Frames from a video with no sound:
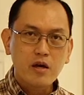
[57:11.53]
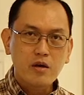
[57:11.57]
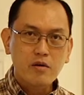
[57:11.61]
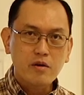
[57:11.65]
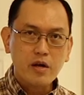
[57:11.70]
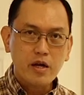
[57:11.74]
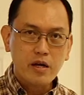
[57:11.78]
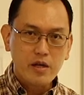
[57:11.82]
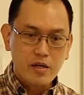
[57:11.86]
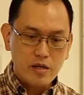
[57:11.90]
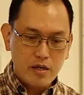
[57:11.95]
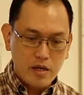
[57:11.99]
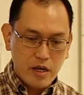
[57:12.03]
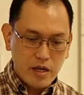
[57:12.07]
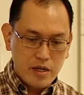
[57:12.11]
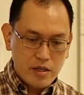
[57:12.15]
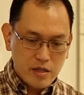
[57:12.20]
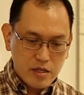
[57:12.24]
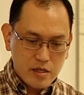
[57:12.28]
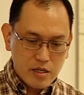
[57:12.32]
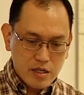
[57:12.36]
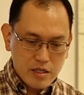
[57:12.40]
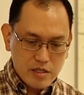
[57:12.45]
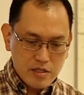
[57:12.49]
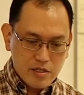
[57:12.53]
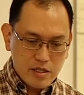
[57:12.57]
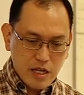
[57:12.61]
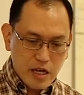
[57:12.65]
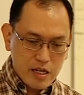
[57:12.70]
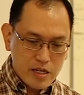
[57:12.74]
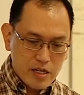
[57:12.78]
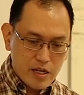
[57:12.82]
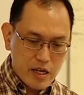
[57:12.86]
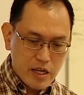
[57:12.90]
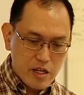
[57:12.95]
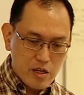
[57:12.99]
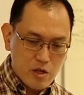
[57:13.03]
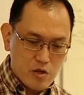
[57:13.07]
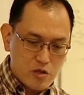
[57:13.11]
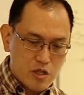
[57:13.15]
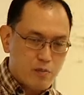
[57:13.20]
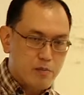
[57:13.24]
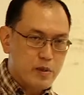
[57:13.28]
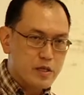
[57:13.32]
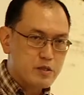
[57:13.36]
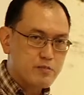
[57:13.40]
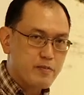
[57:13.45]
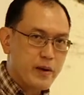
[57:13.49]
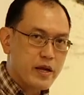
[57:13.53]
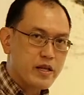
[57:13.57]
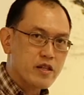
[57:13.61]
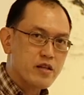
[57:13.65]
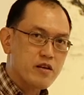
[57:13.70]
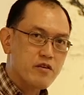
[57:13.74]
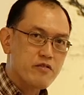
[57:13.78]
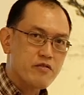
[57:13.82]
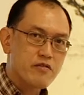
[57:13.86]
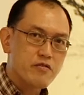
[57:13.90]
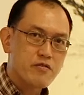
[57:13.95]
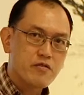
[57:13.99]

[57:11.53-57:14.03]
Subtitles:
Right, and this is done again using perspective.